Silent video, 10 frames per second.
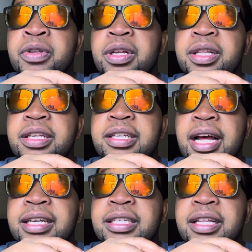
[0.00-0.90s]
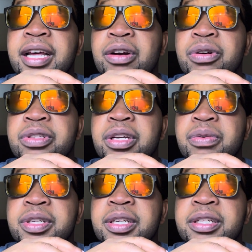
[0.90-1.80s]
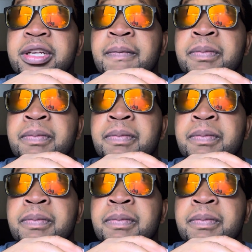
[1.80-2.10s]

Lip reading: In this country, there are consequences.